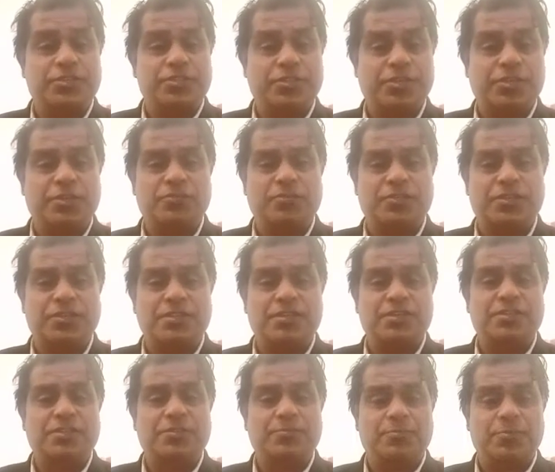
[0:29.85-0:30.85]
Genuine
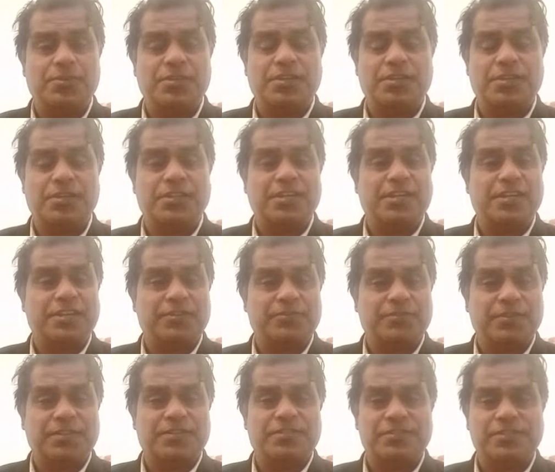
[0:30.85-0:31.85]
Temporary
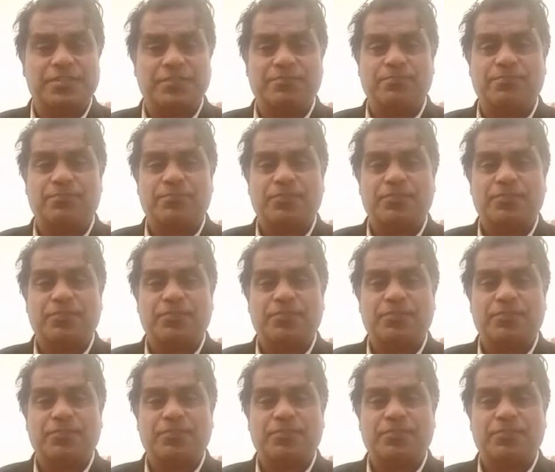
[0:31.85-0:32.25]
Entrance.